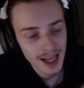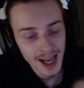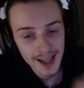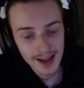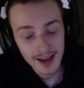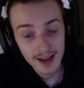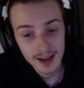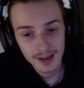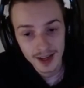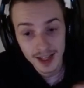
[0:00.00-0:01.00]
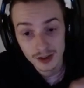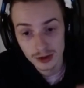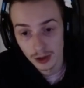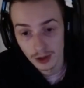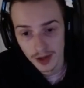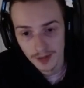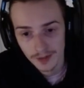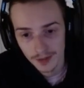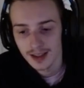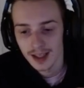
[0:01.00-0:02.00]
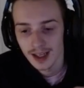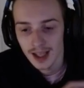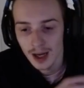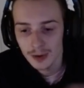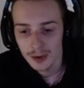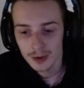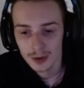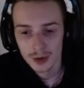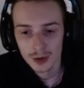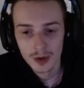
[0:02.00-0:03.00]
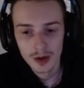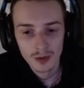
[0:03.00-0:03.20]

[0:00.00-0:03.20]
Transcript: kited if I can slow them. It allows you to